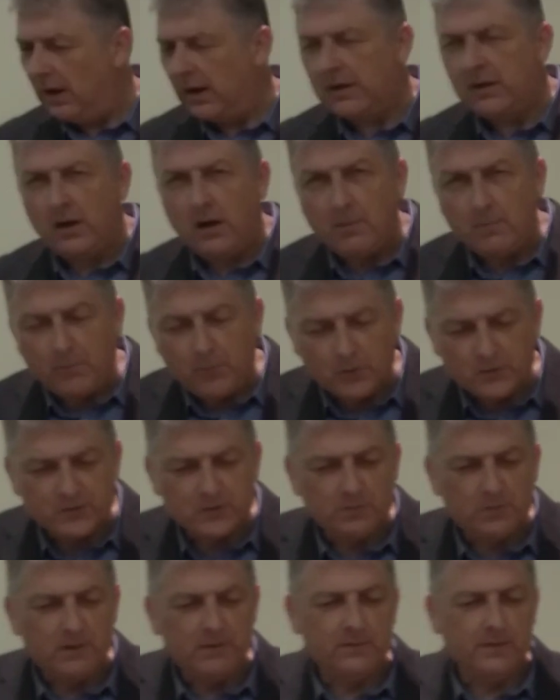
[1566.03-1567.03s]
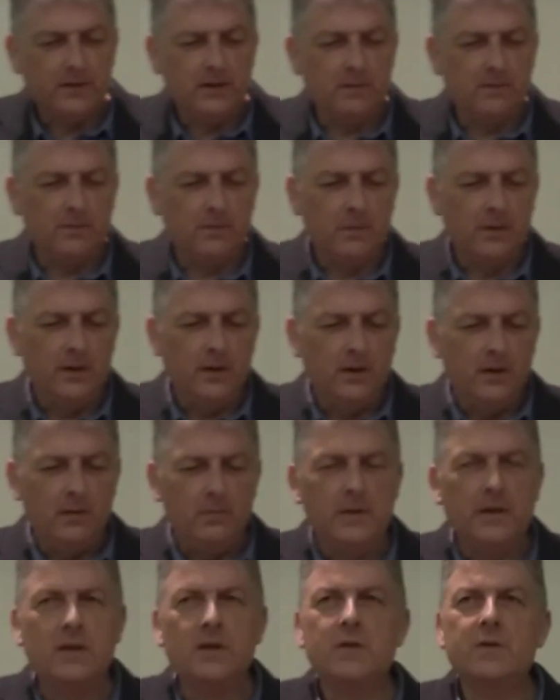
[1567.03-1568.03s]
I can't possibly forgive them
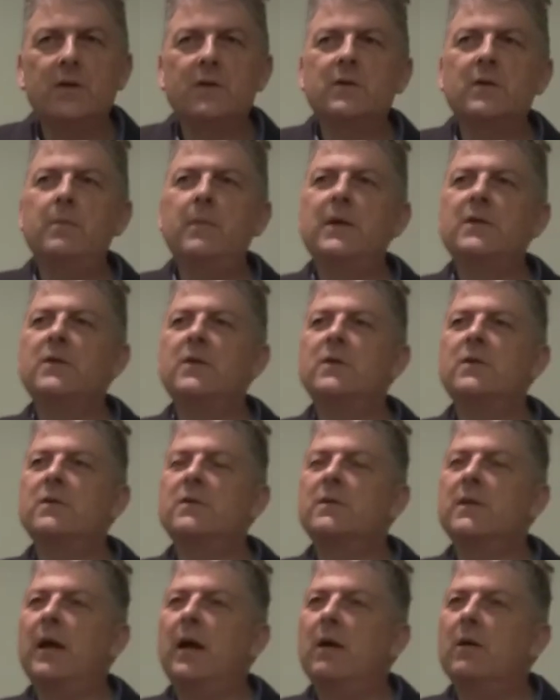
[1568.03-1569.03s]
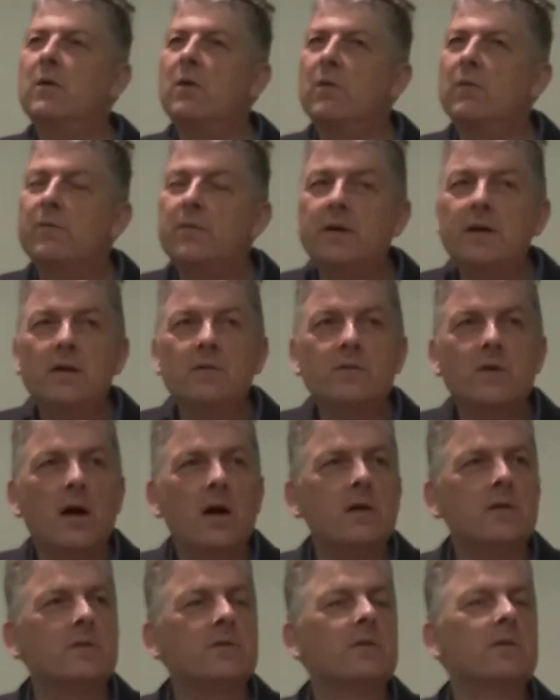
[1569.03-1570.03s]
because it's a message as to how God forgives
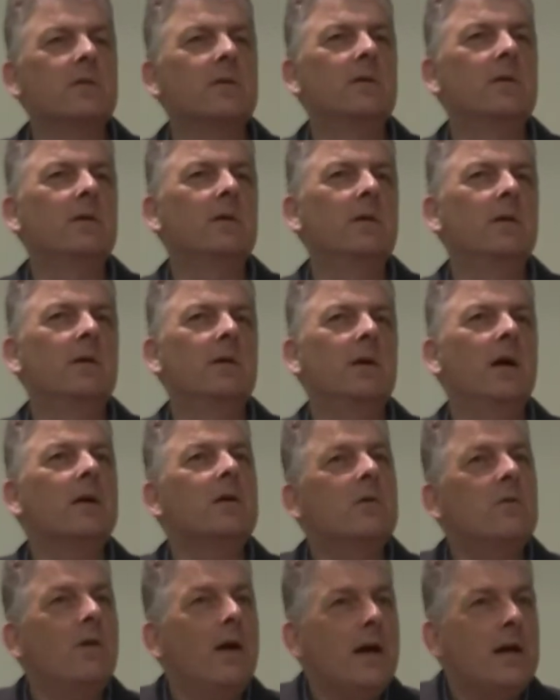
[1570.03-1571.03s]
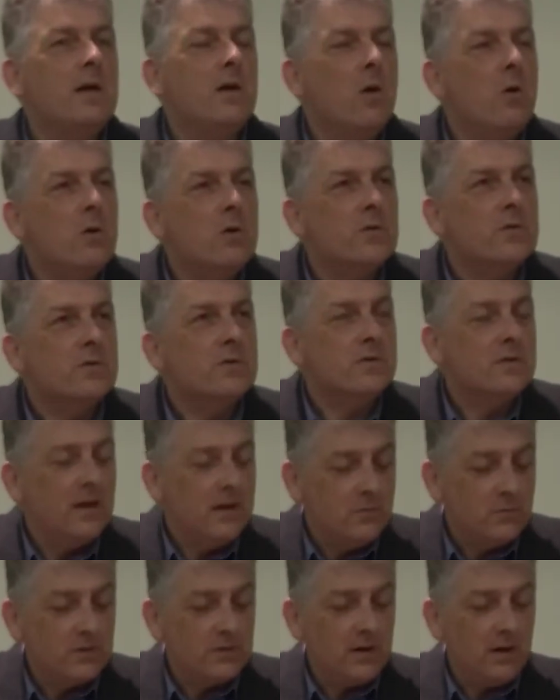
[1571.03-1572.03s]
us. A great cost to
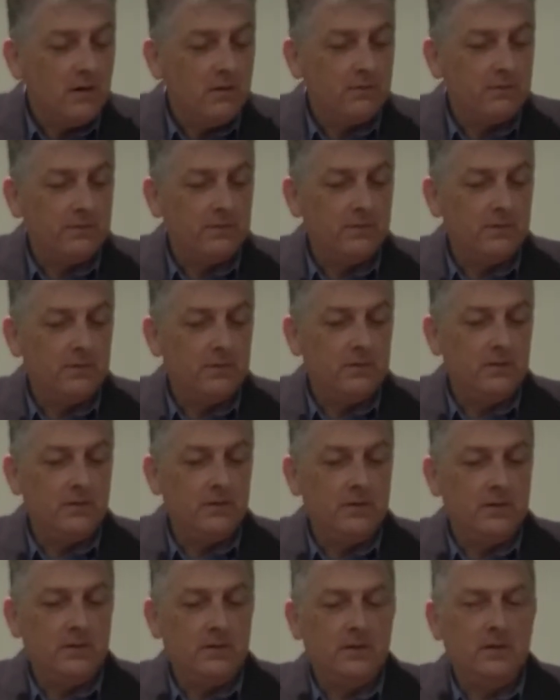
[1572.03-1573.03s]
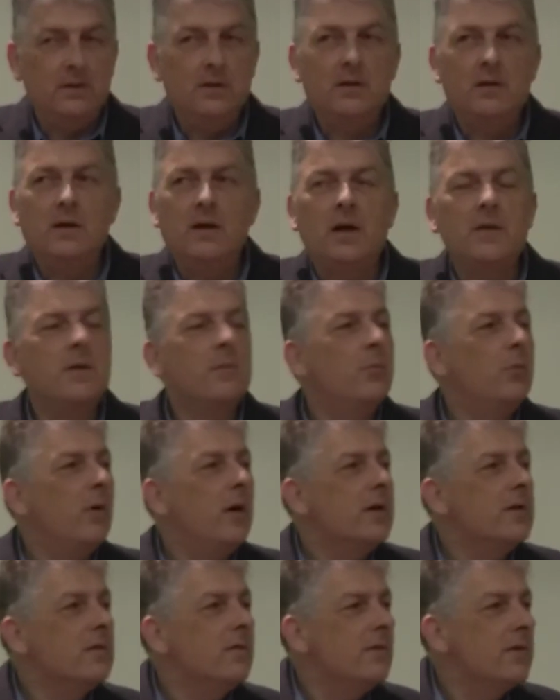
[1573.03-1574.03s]
himself at the
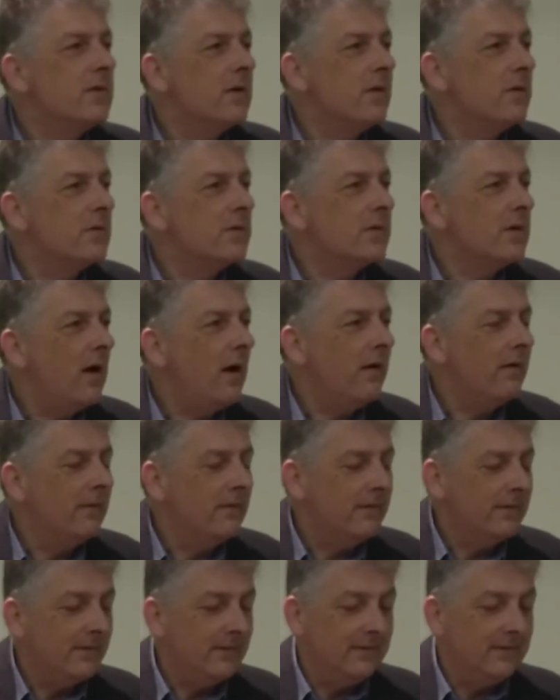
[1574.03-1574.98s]
price of his own son.